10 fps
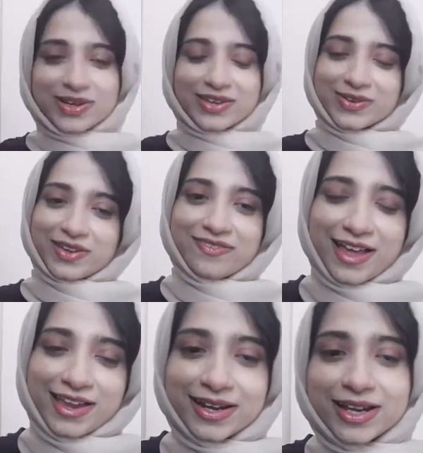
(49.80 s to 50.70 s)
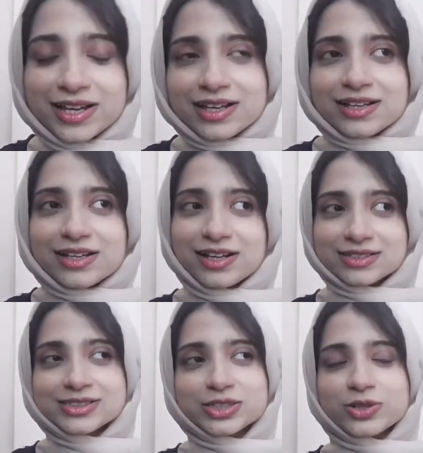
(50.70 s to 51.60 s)
okay, fine.
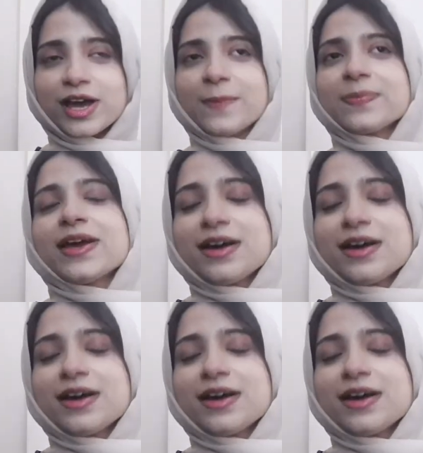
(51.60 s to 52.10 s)
Uh, so yeah,